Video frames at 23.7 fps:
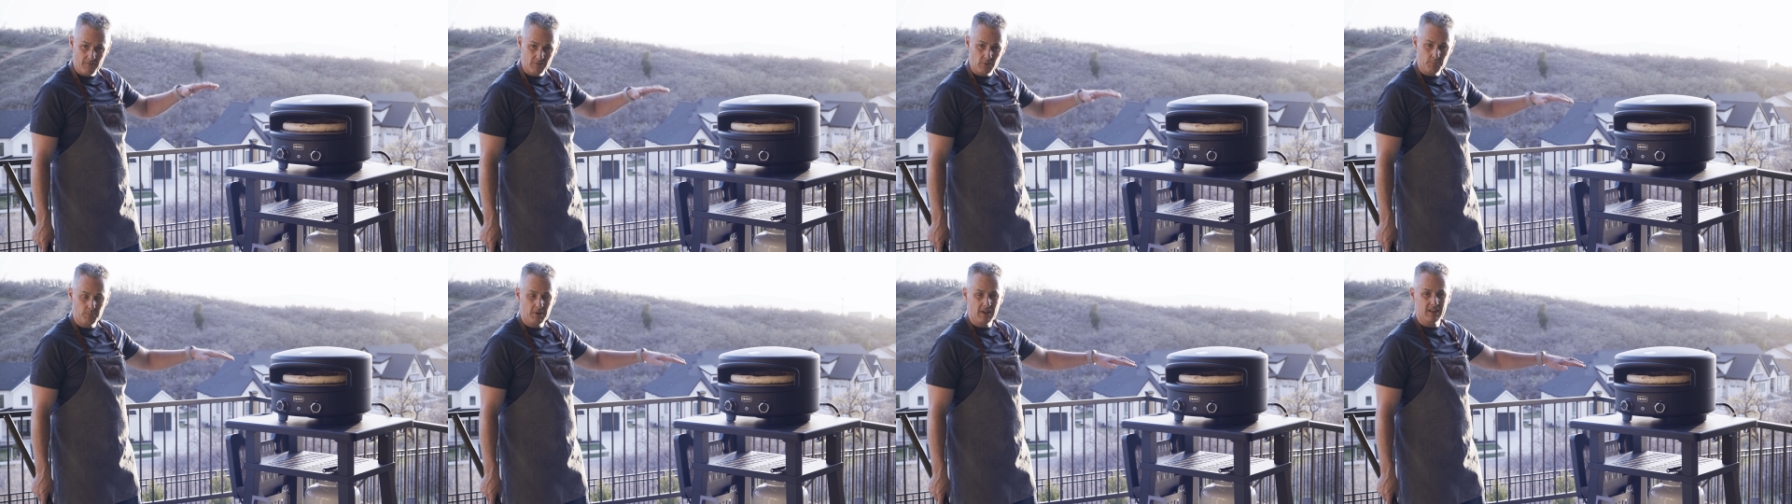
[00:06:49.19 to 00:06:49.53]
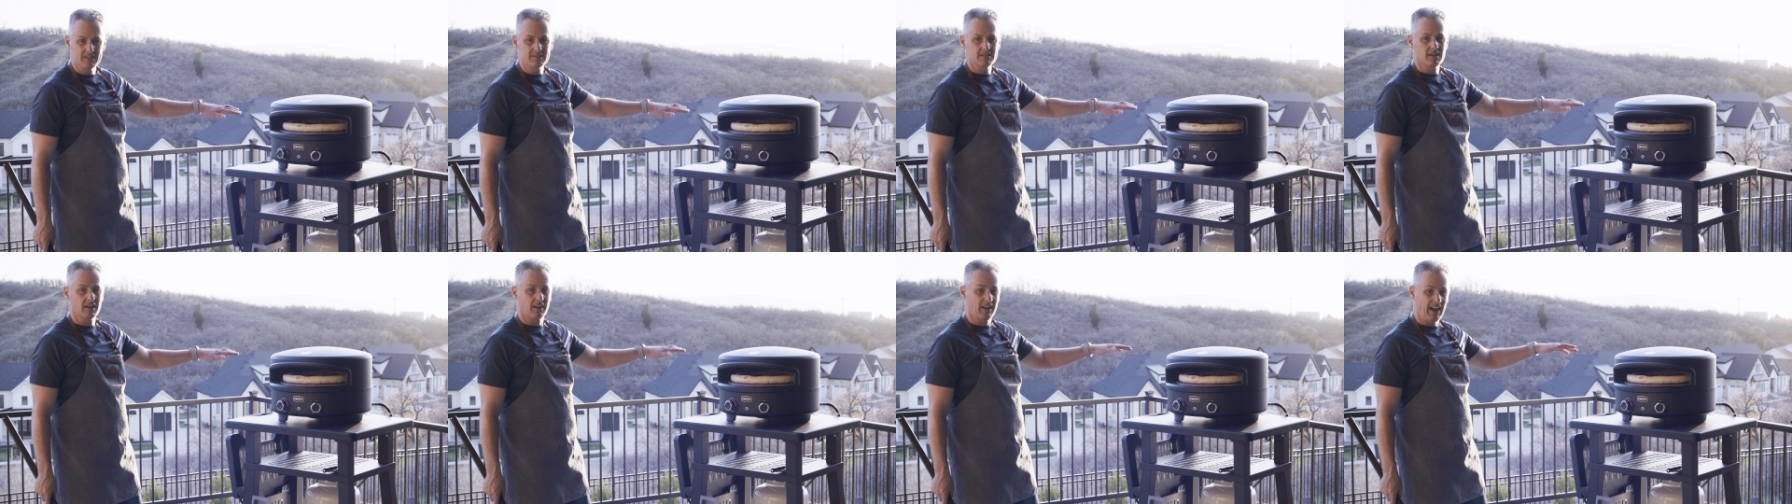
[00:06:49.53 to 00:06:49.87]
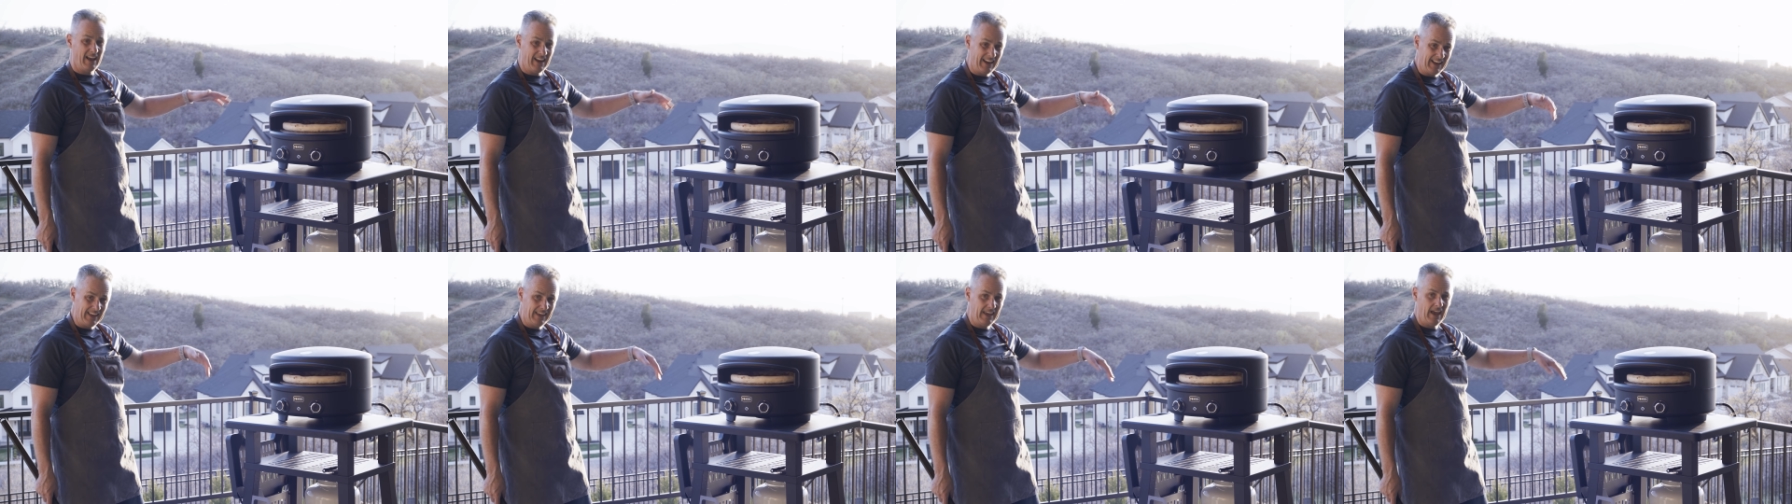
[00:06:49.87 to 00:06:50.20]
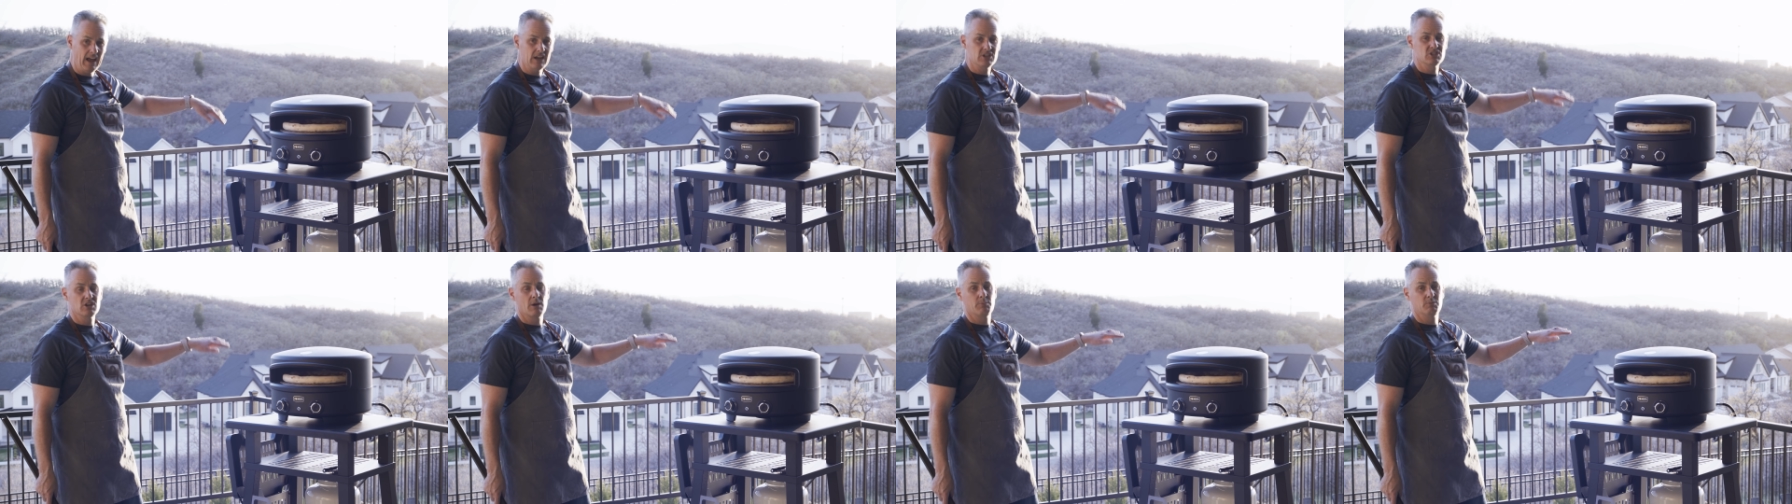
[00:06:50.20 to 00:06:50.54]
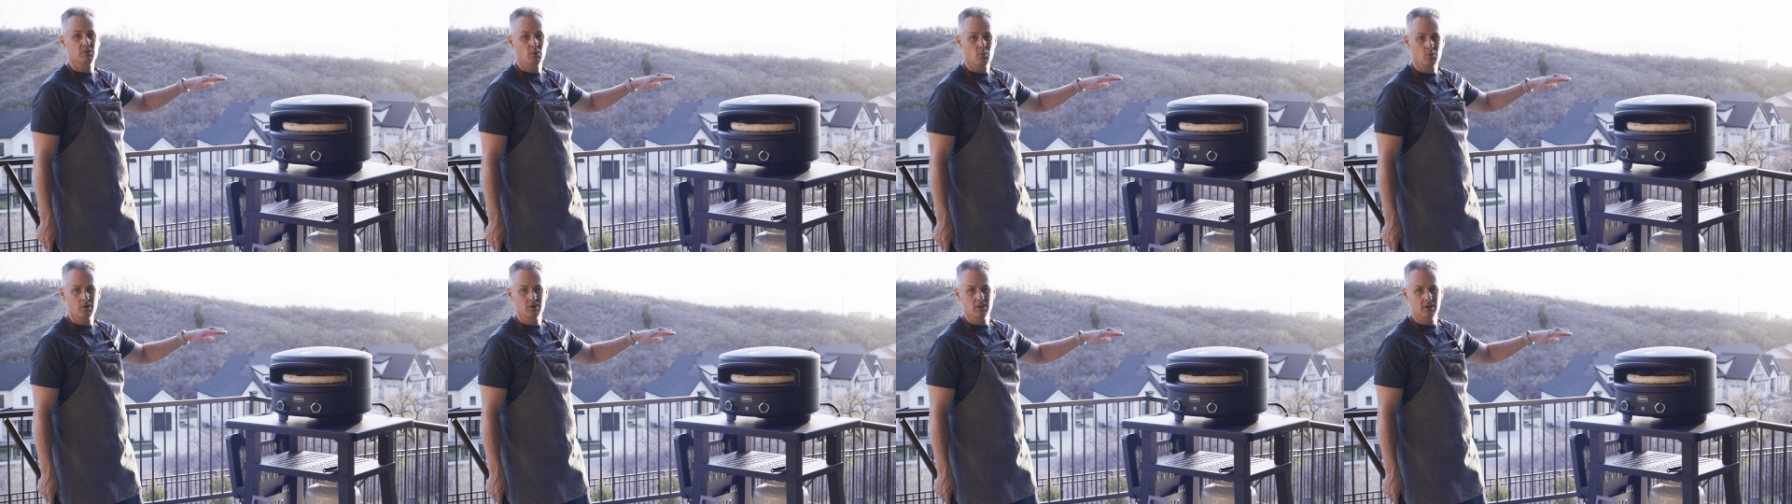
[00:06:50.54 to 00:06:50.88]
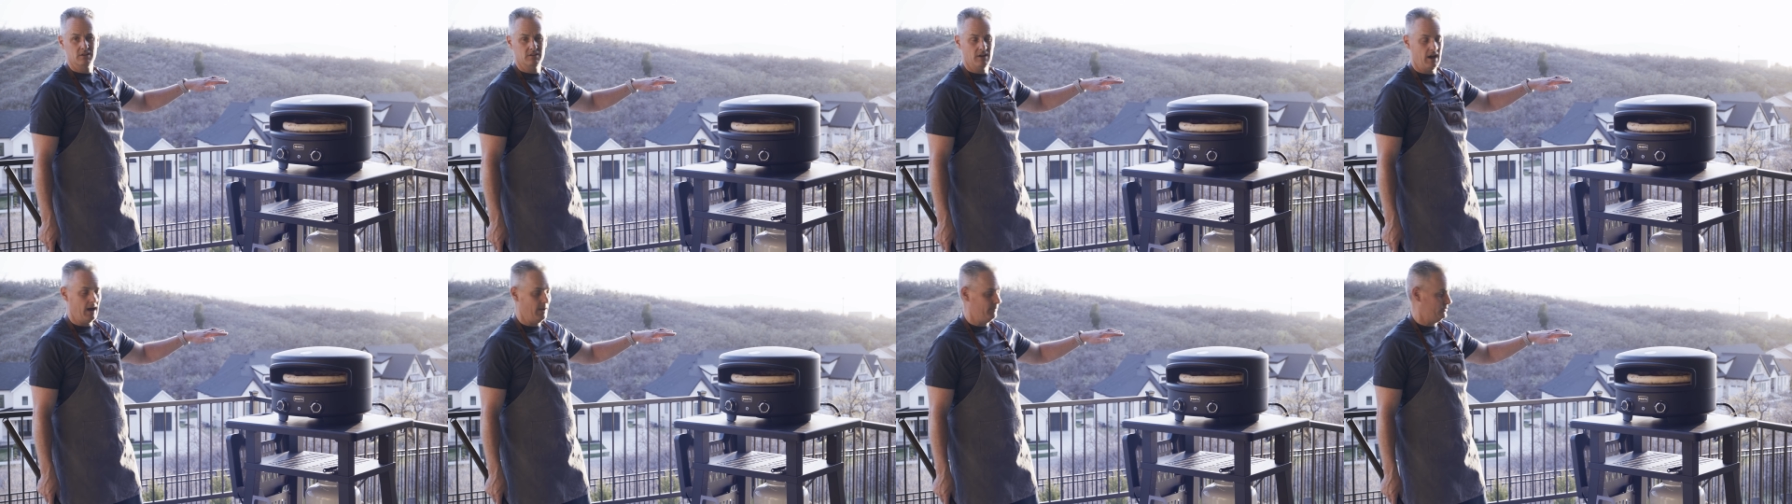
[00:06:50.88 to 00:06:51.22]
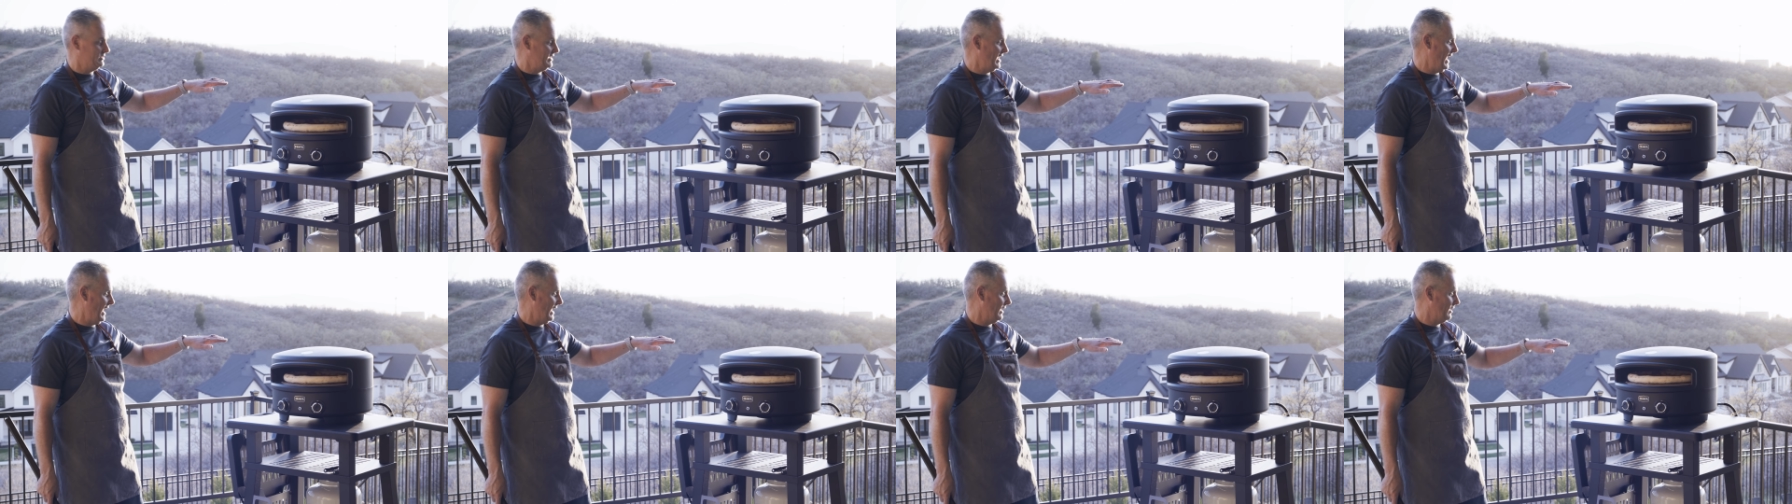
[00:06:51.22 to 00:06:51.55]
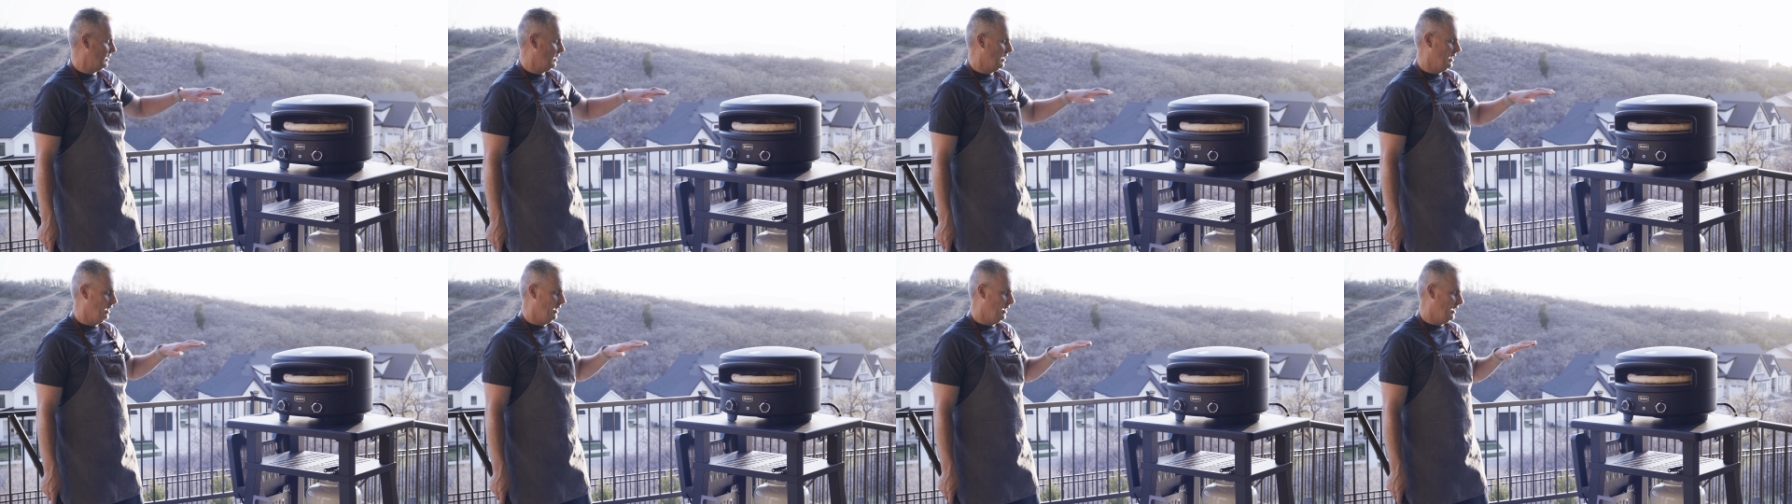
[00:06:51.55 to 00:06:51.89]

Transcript: of the pizza kind of catch up to where the top's at.